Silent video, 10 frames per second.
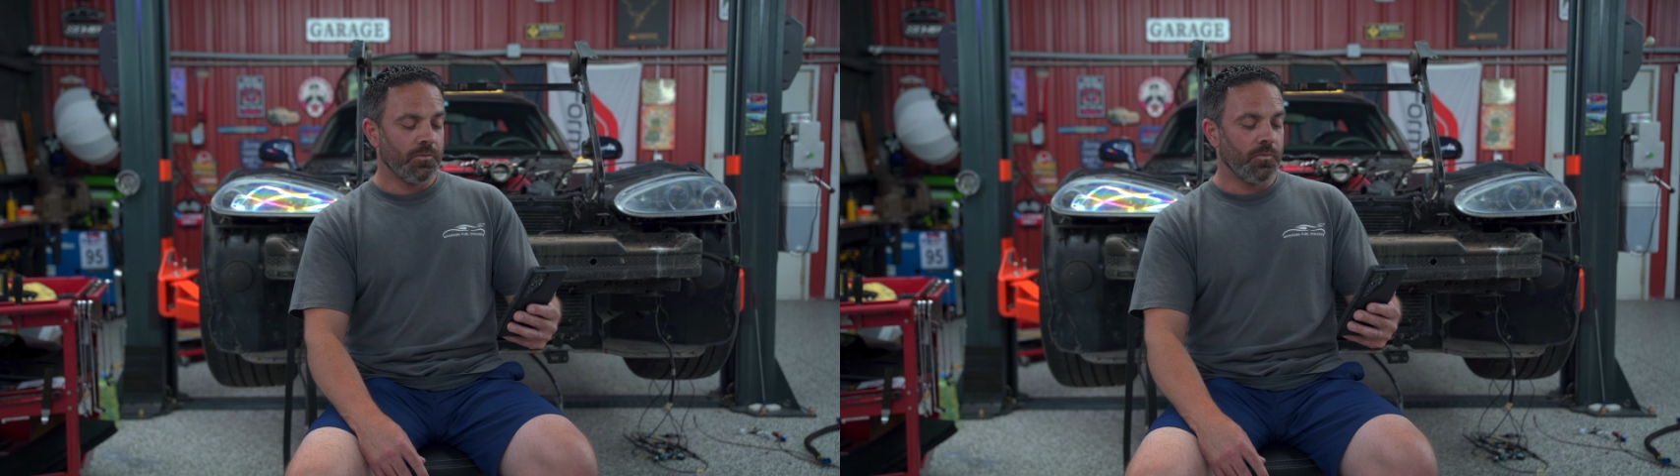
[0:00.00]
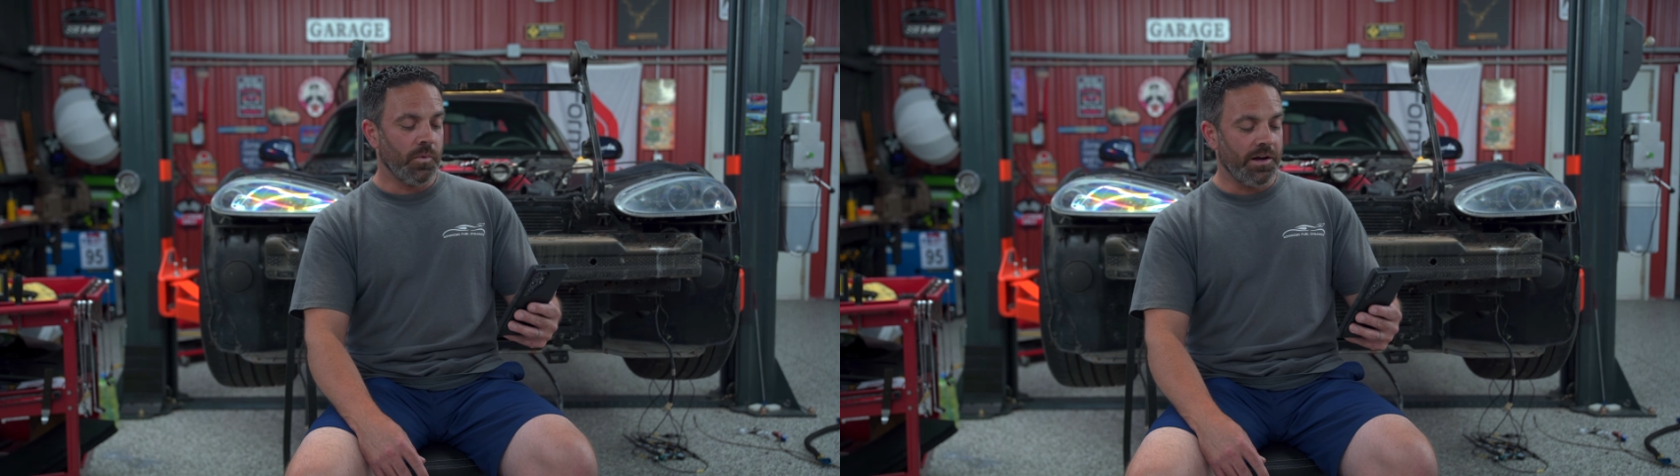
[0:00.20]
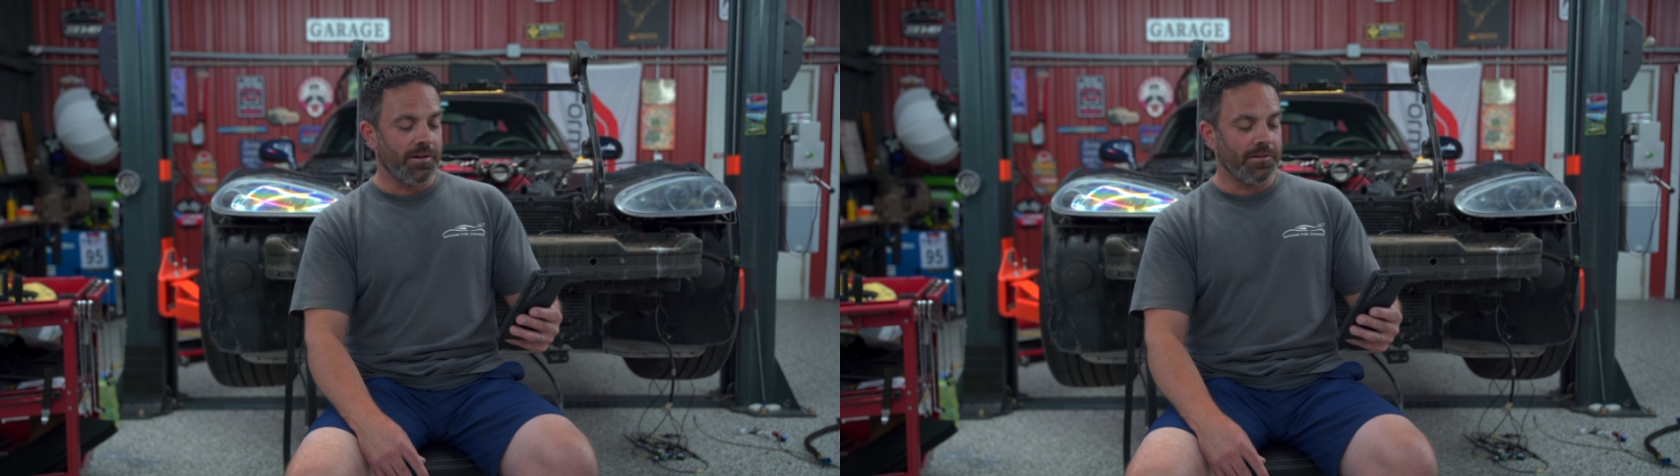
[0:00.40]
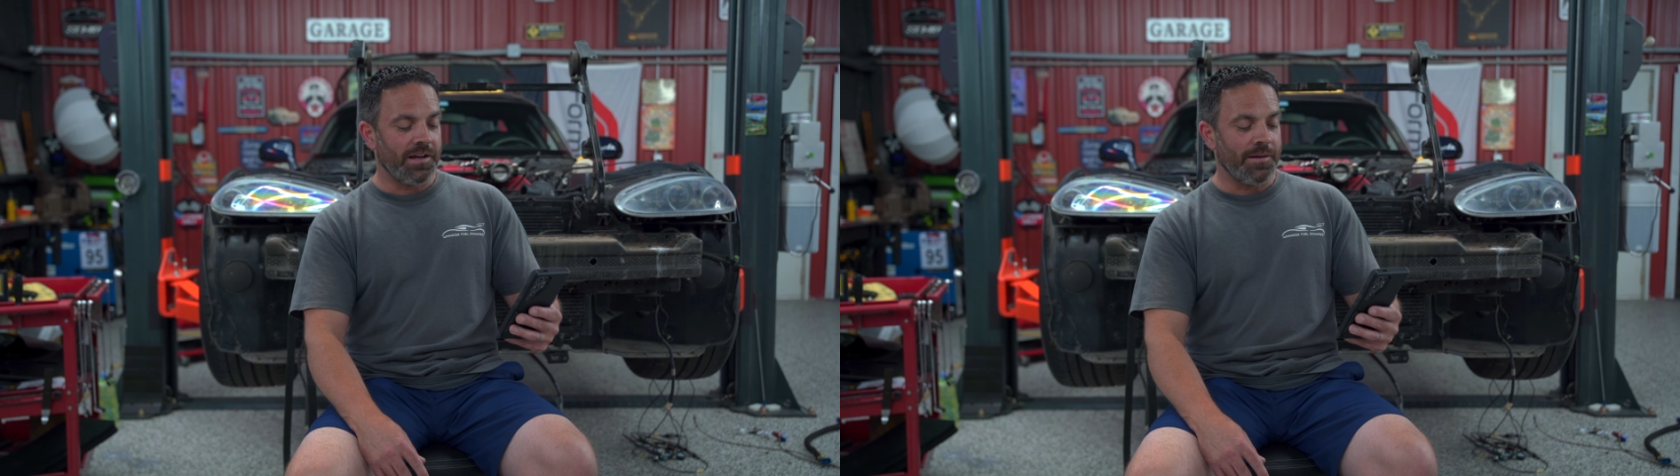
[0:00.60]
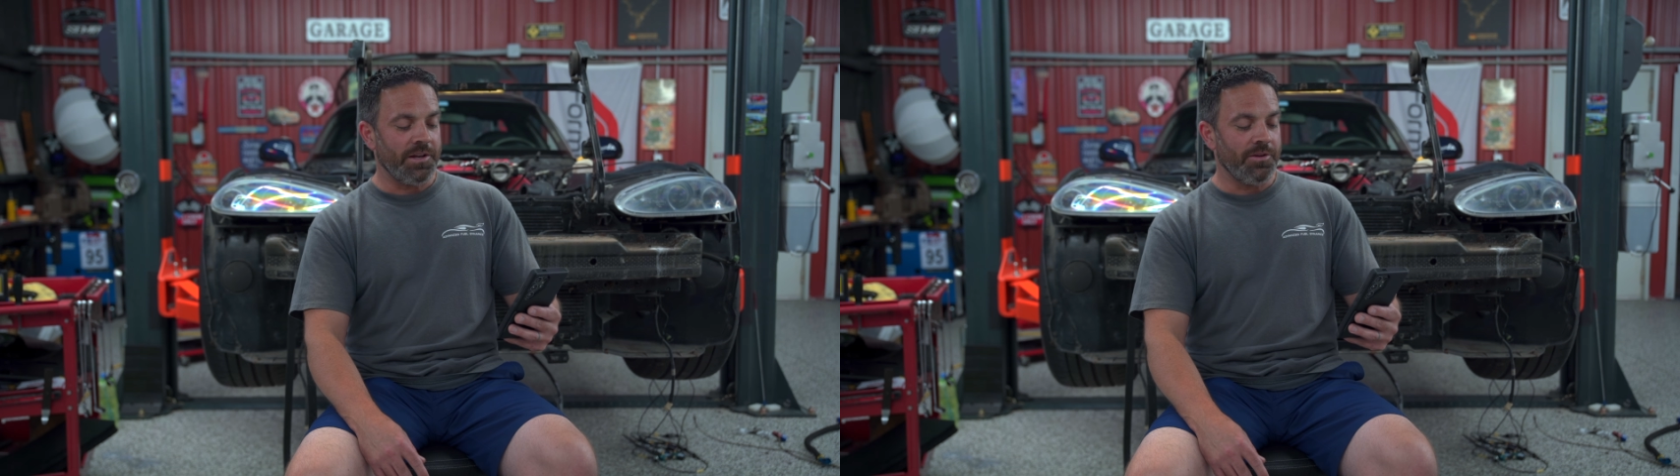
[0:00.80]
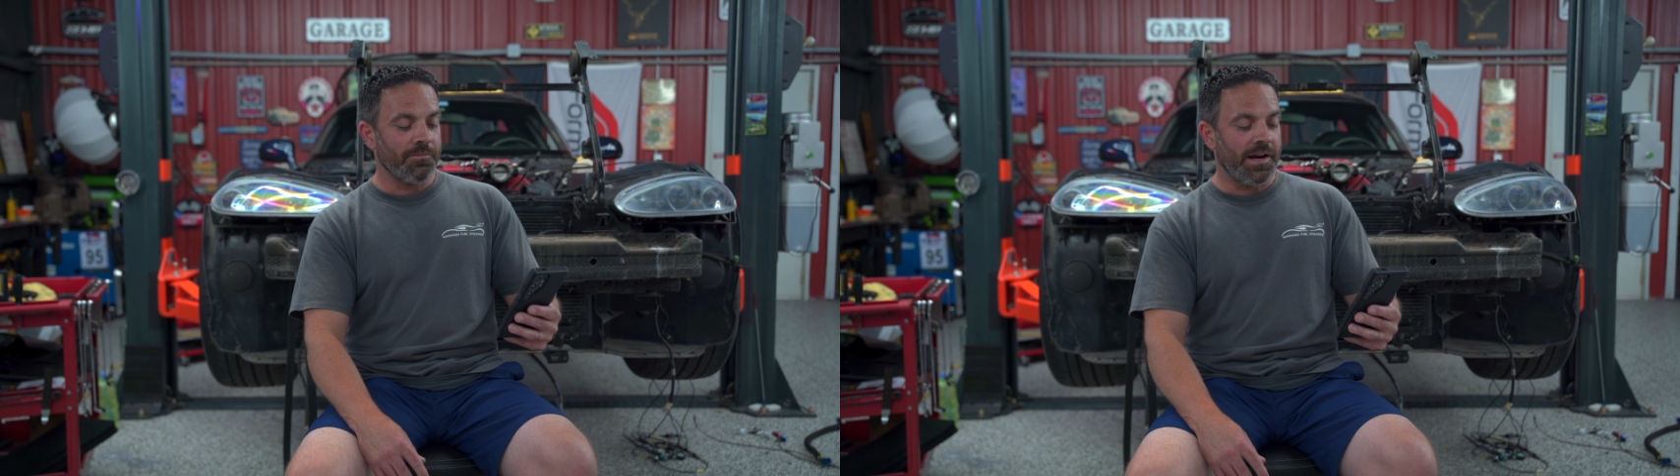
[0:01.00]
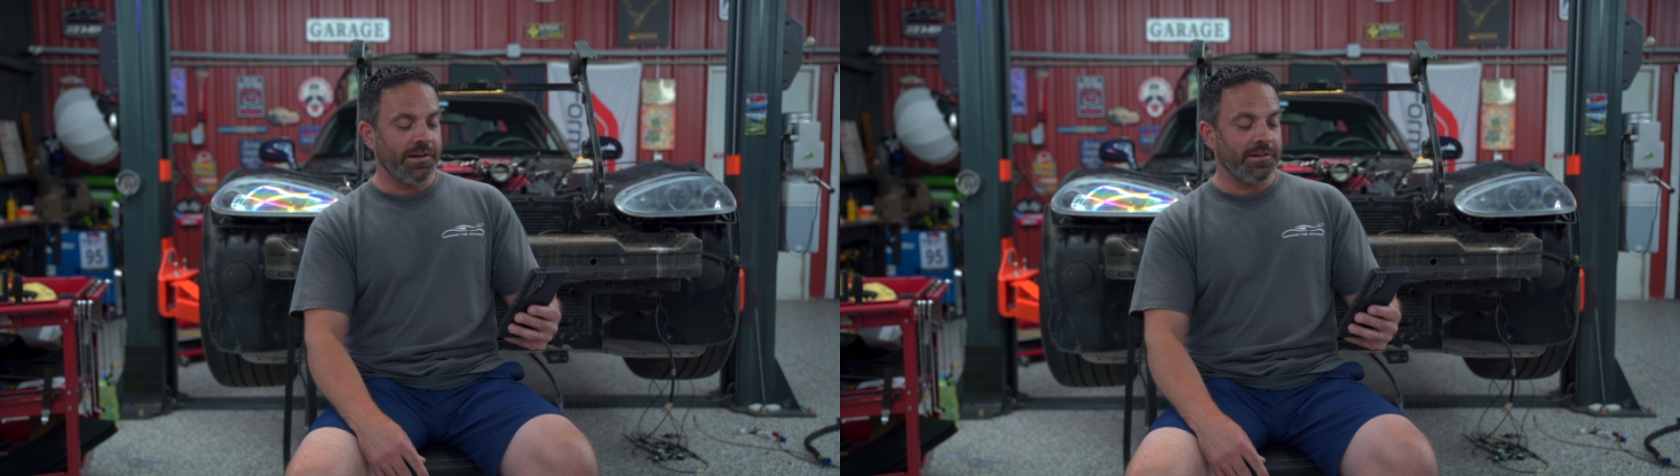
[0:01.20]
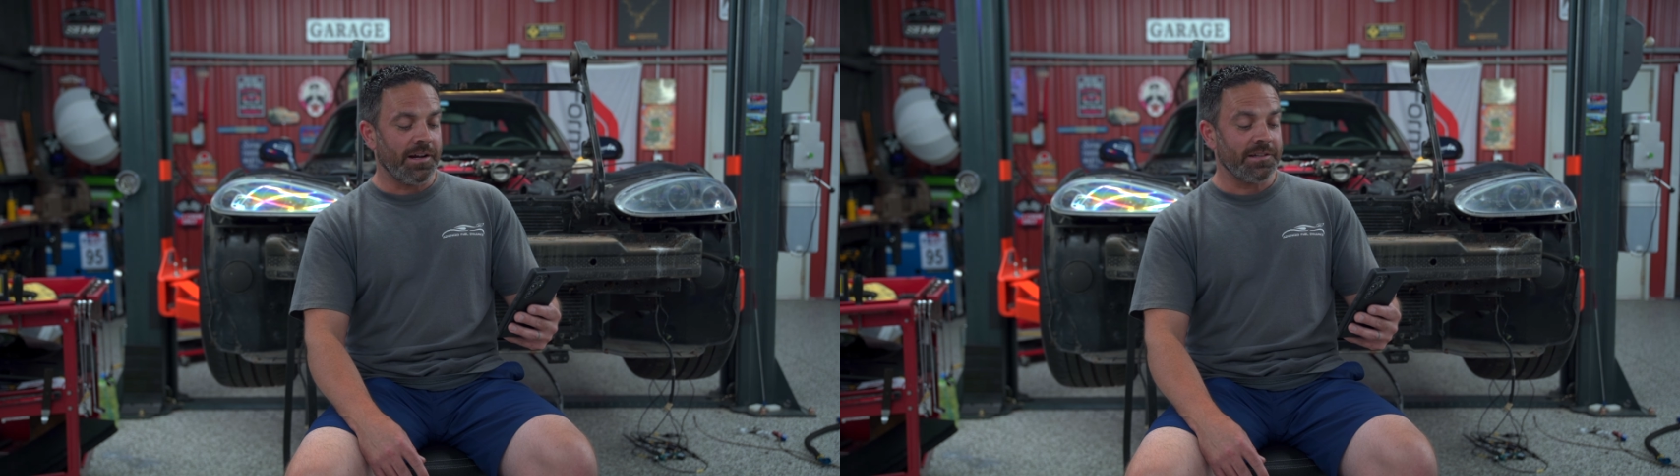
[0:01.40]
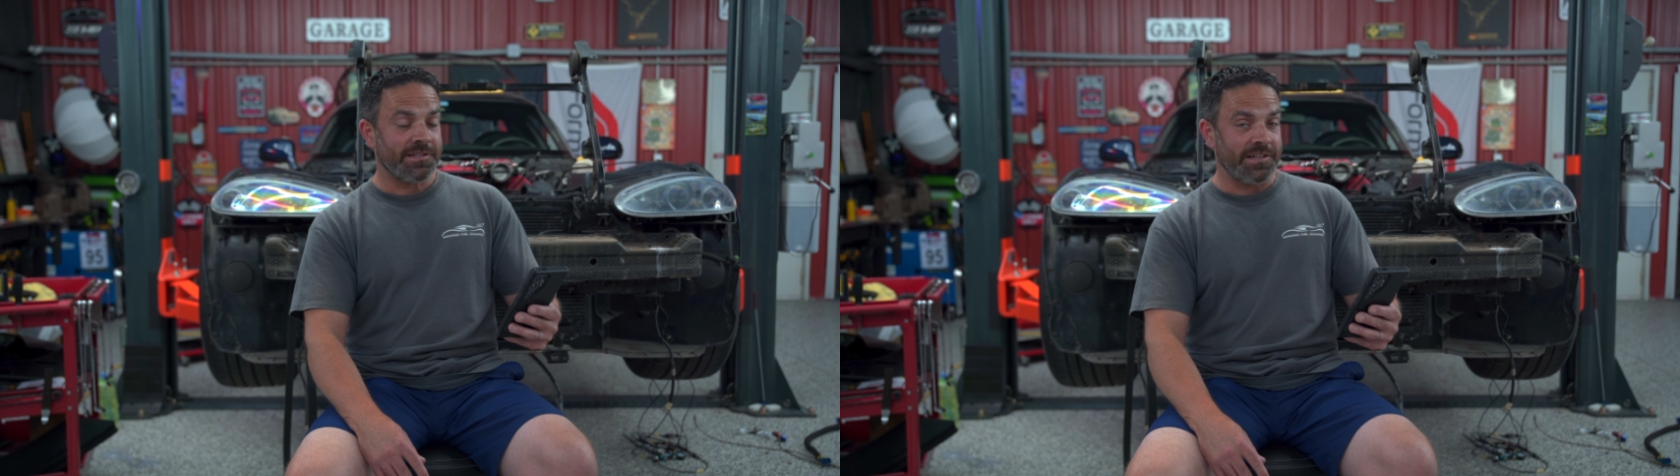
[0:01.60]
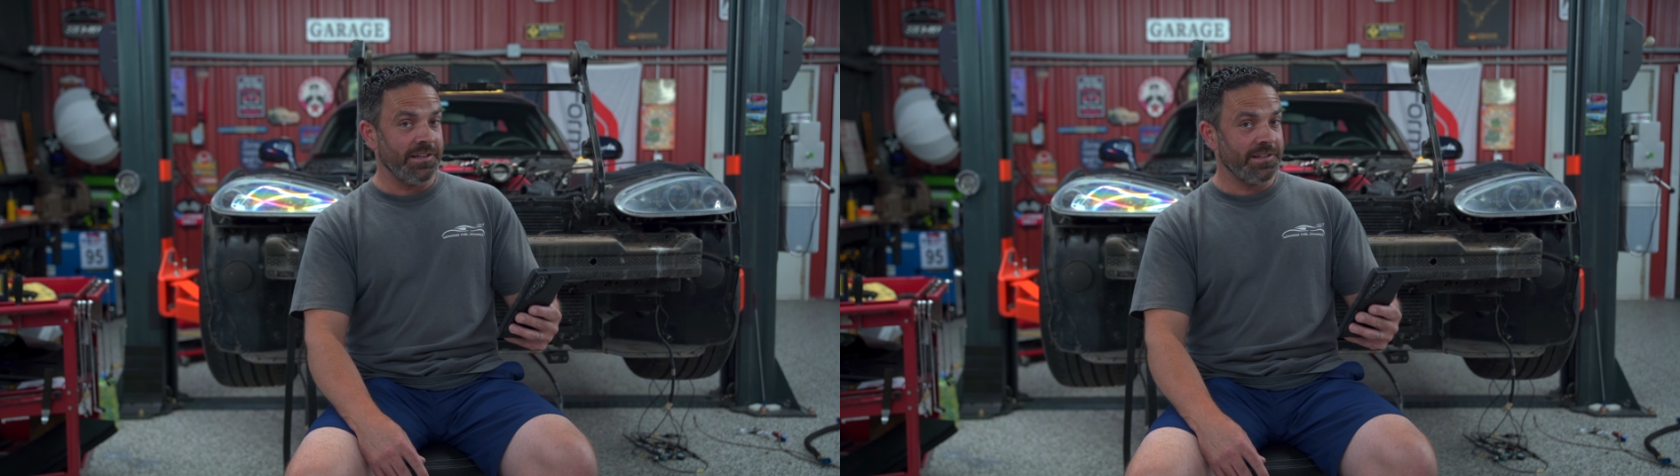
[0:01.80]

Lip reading: Well, you might not see